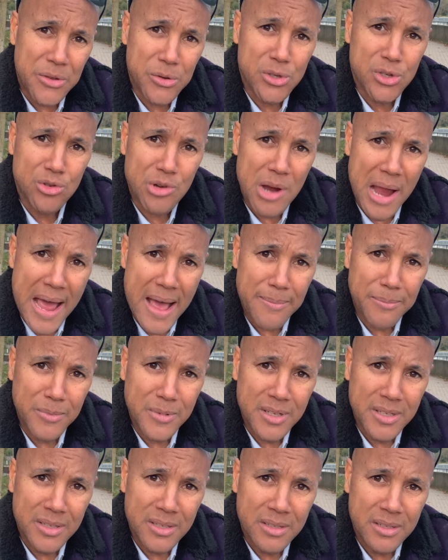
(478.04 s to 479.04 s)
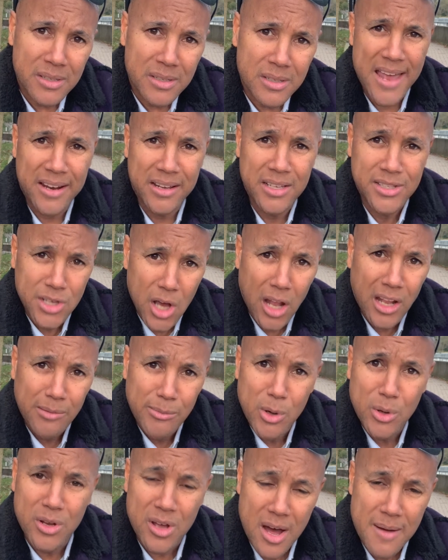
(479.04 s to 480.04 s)
strap? It's all
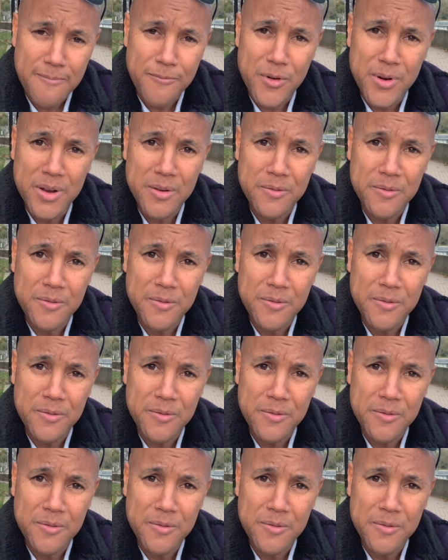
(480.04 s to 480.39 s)
about comfort and